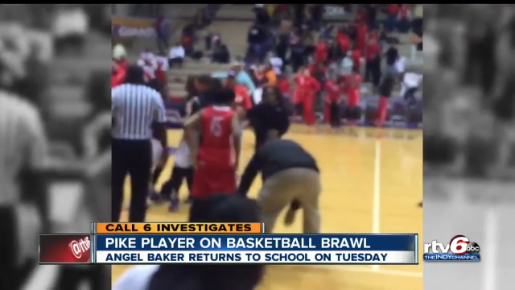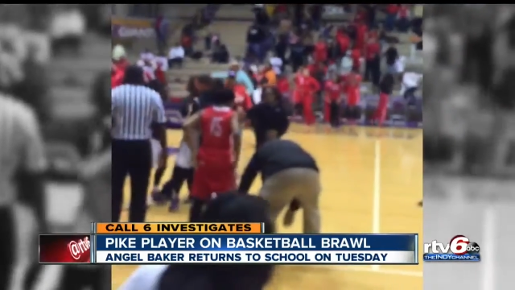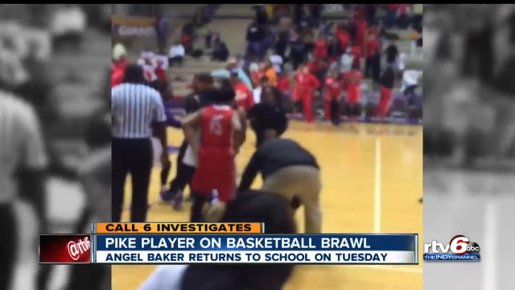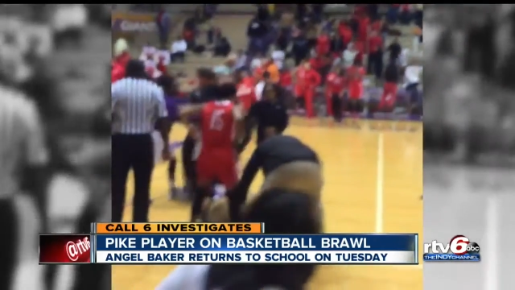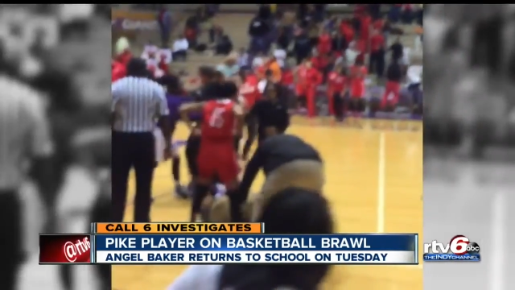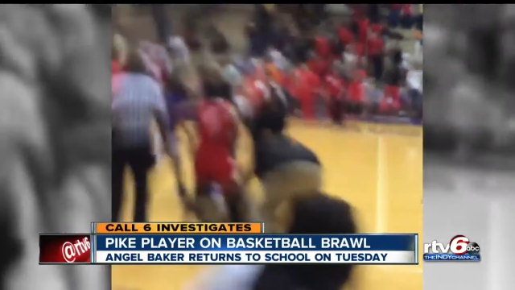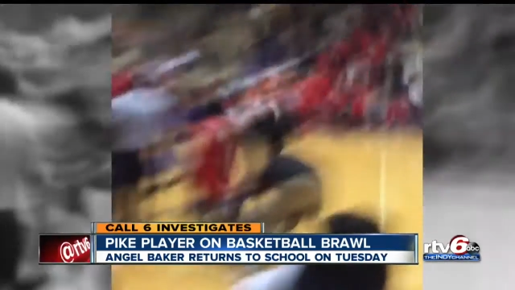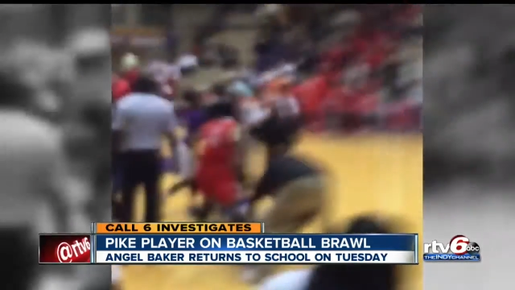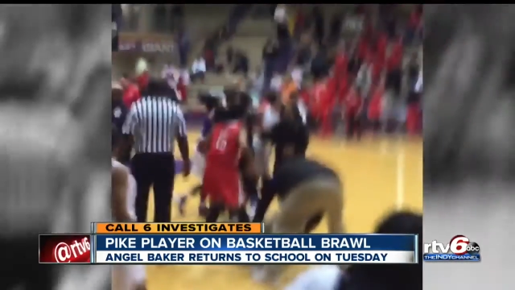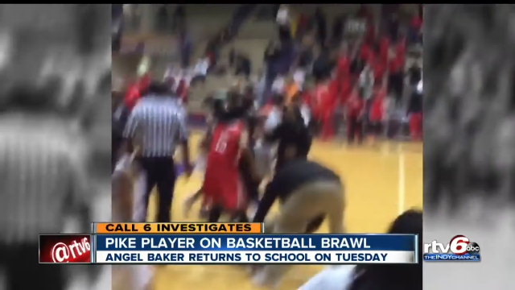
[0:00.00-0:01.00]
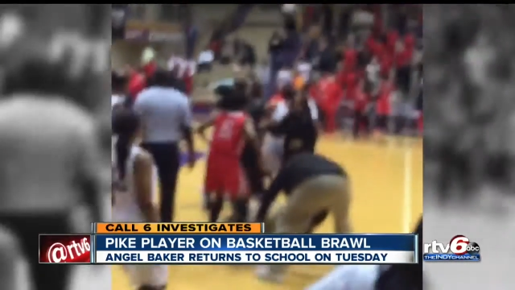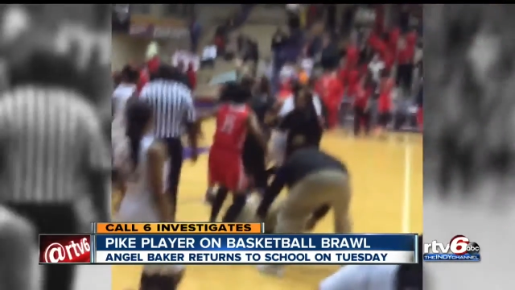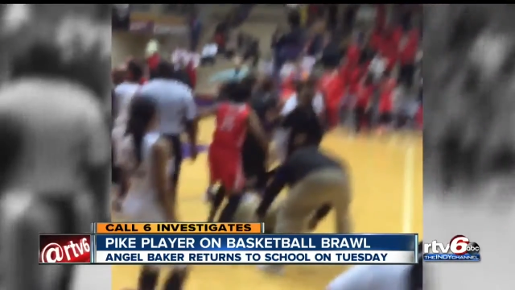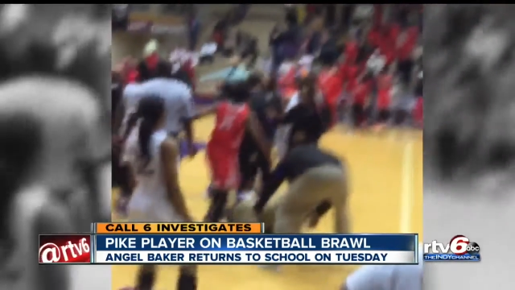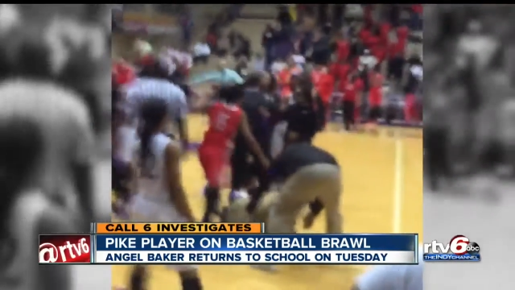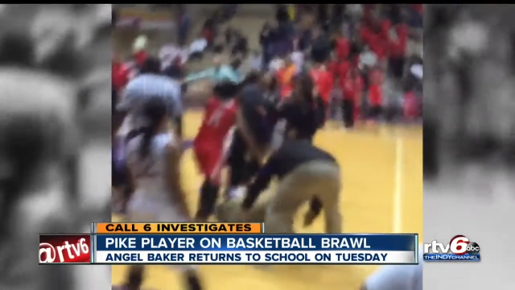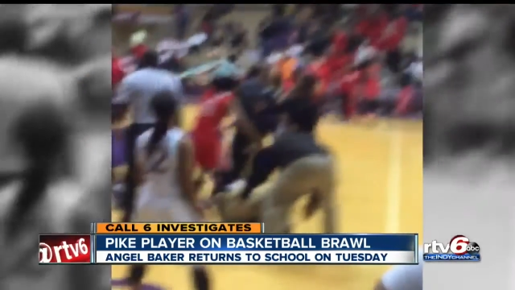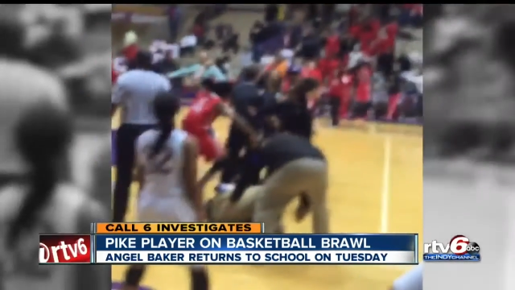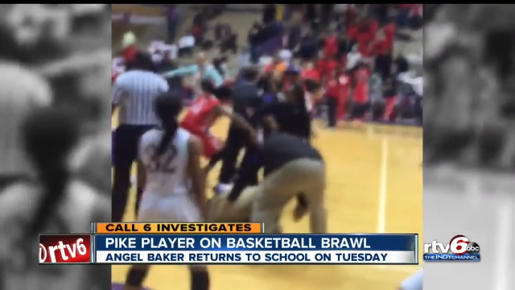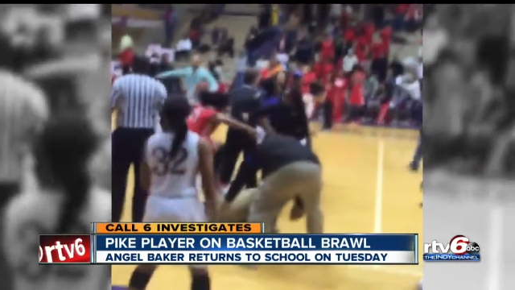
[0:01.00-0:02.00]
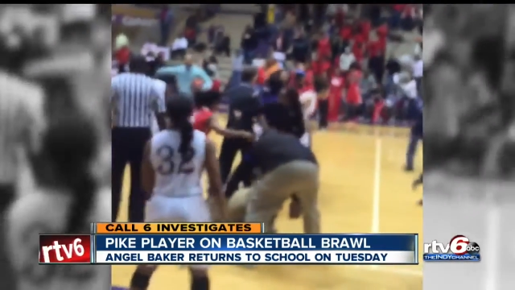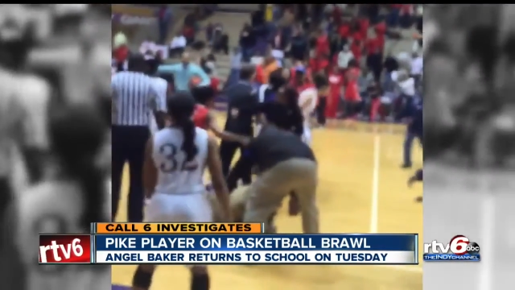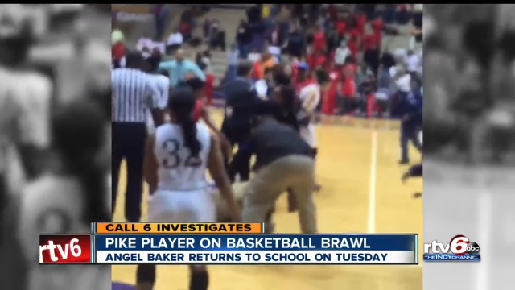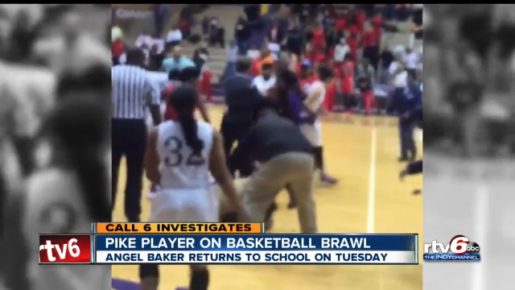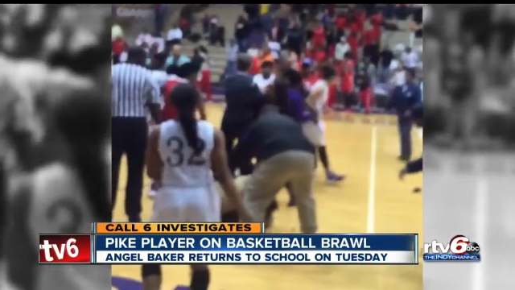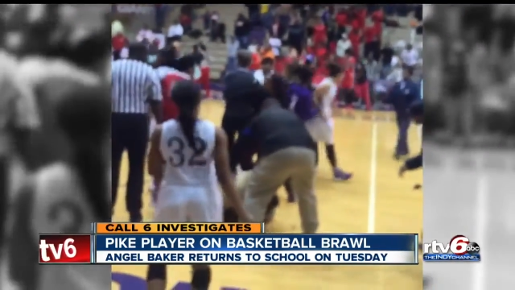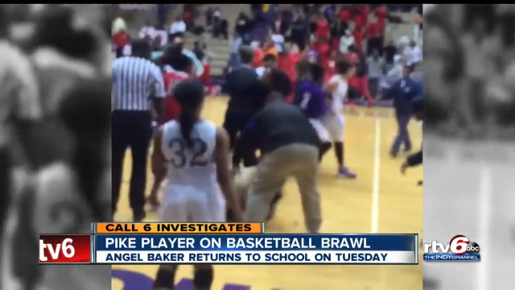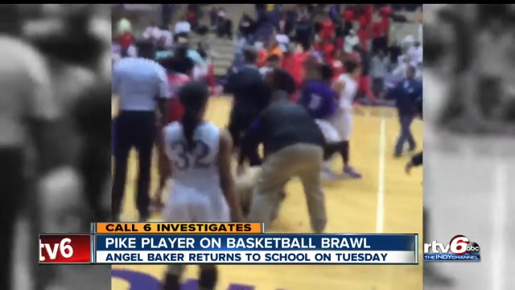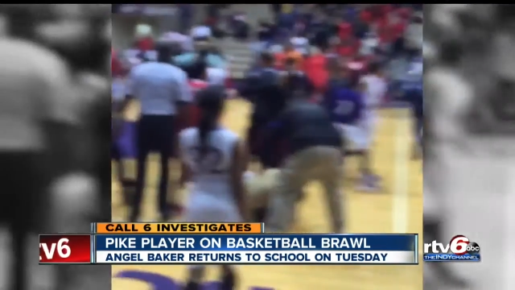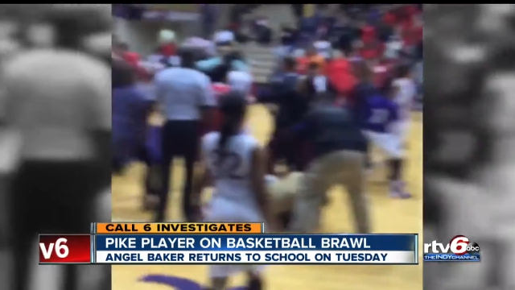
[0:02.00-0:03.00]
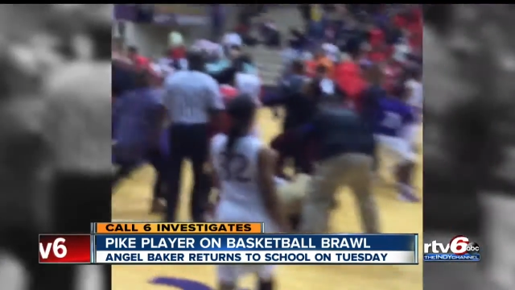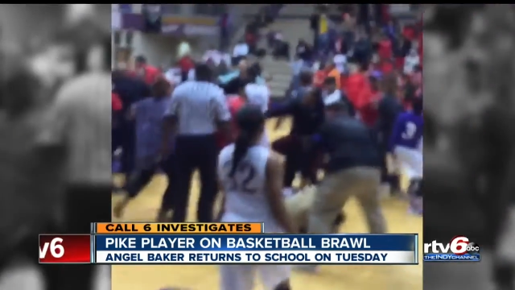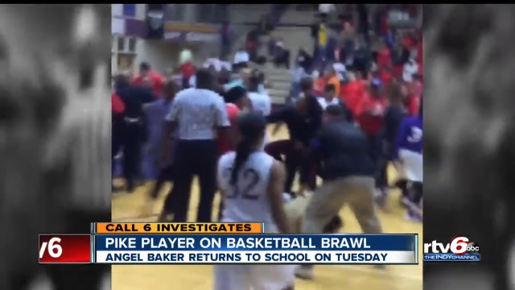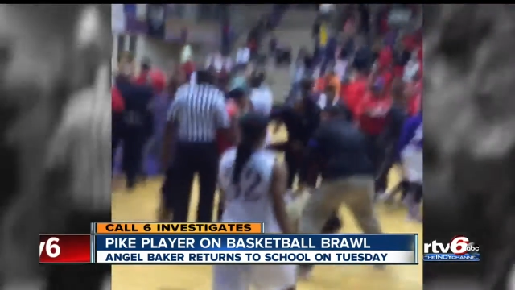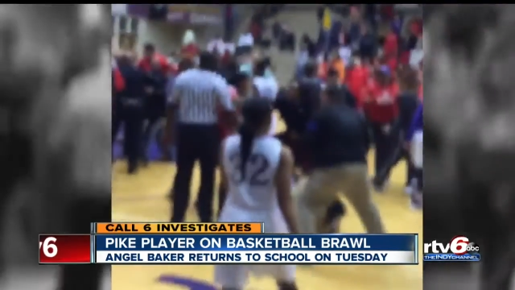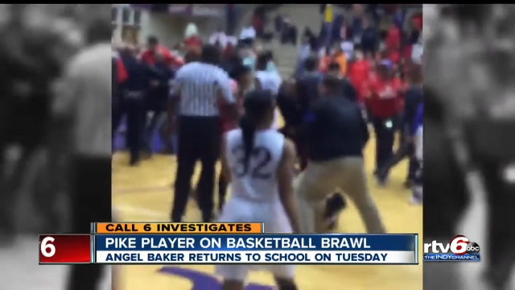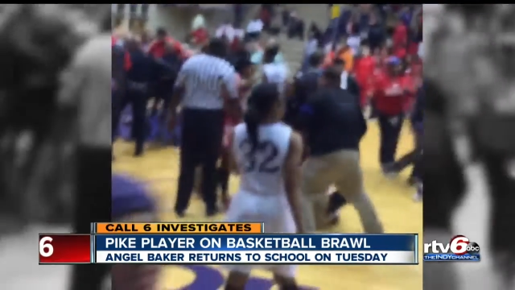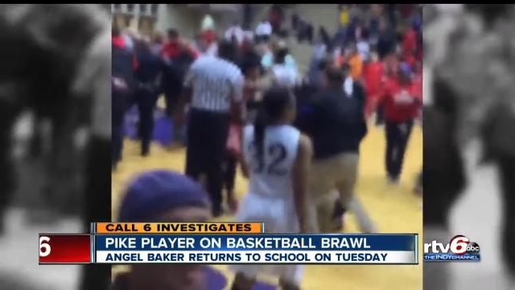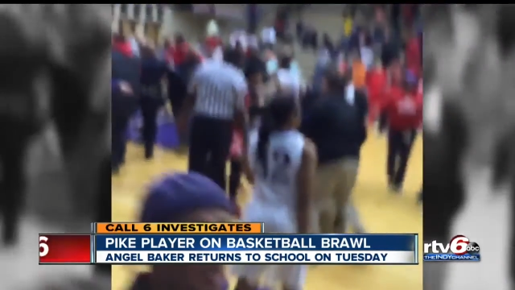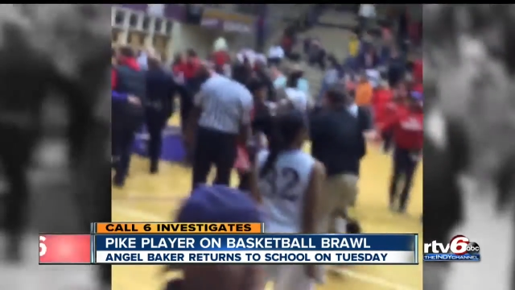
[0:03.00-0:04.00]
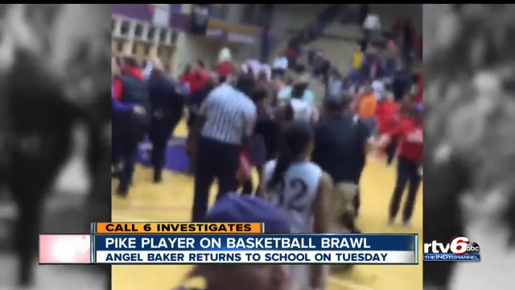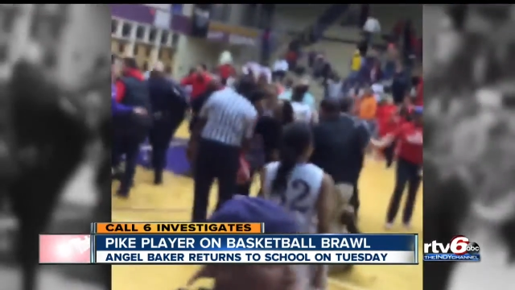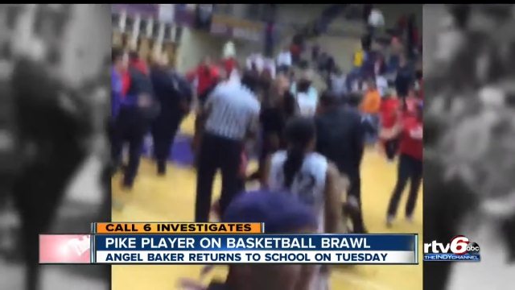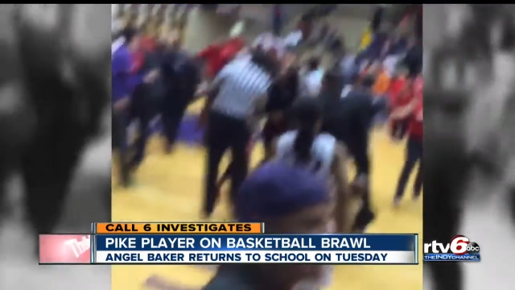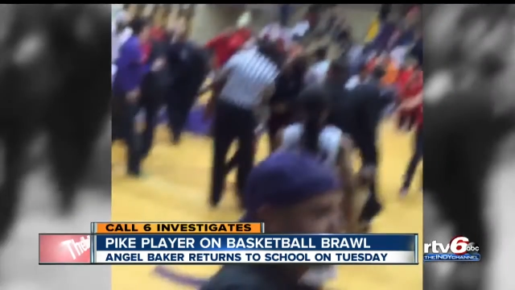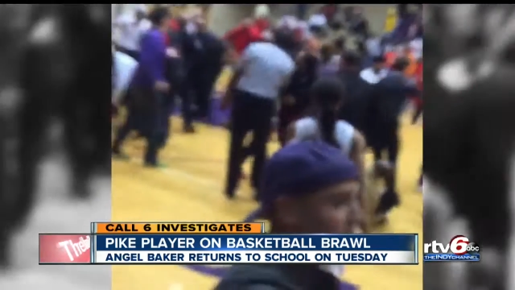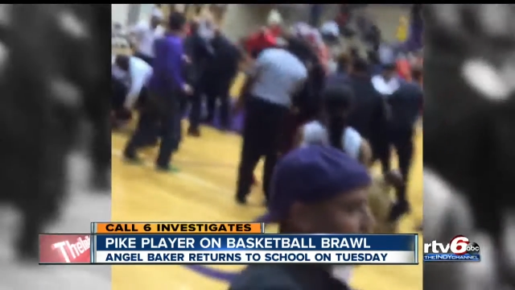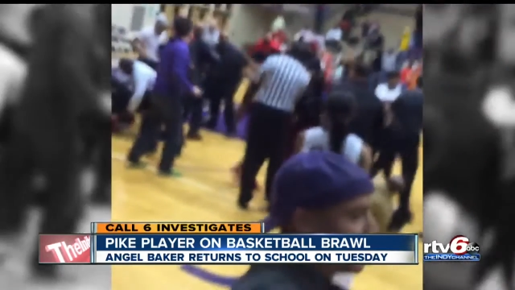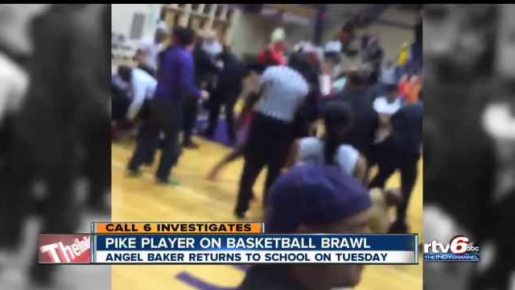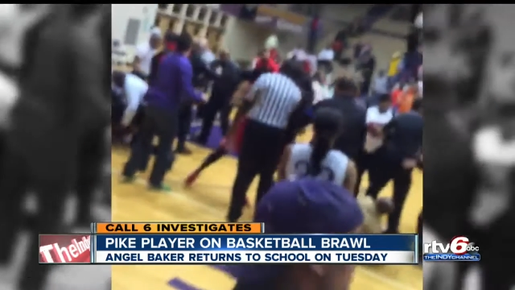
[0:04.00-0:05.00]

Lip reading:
(no speaker visible)